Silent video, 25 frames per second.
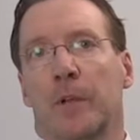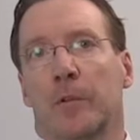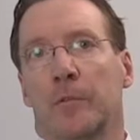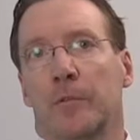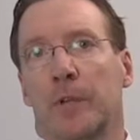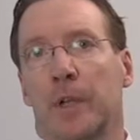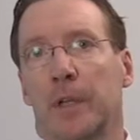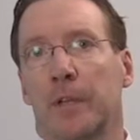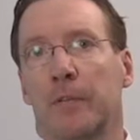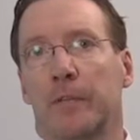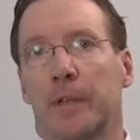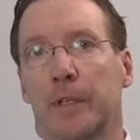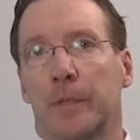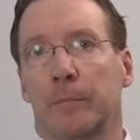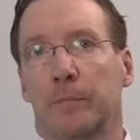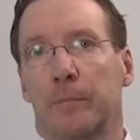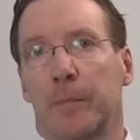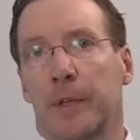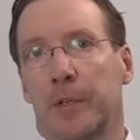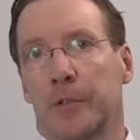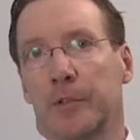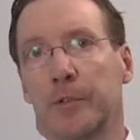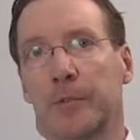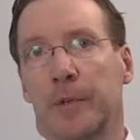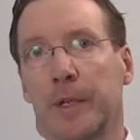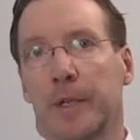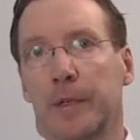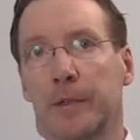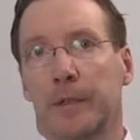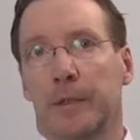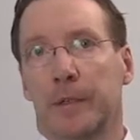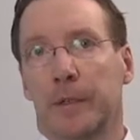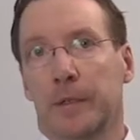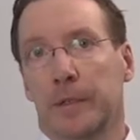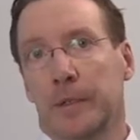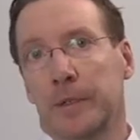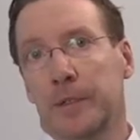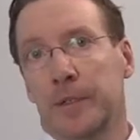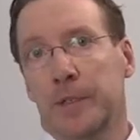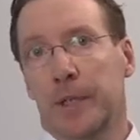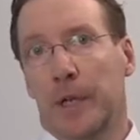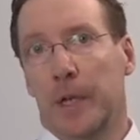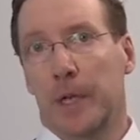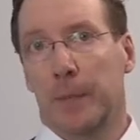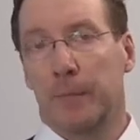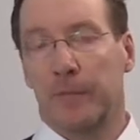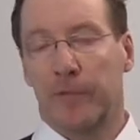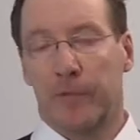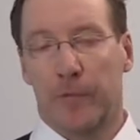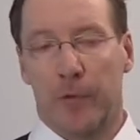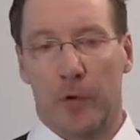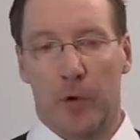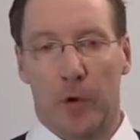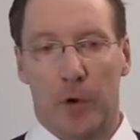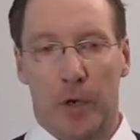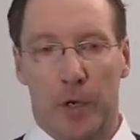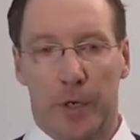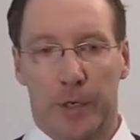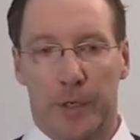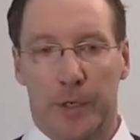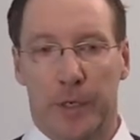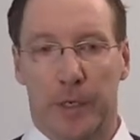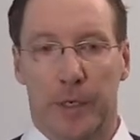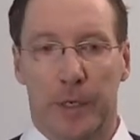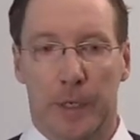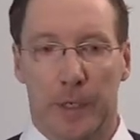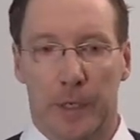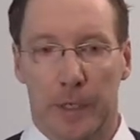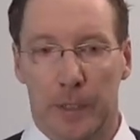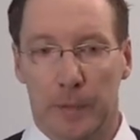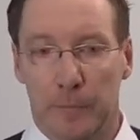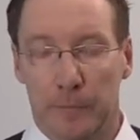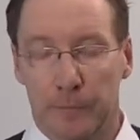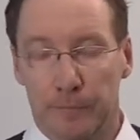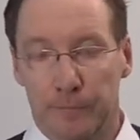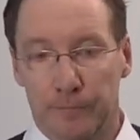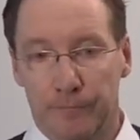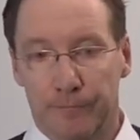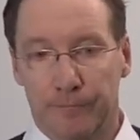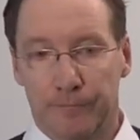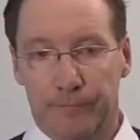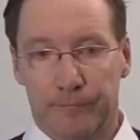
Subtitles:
relevant measuring type for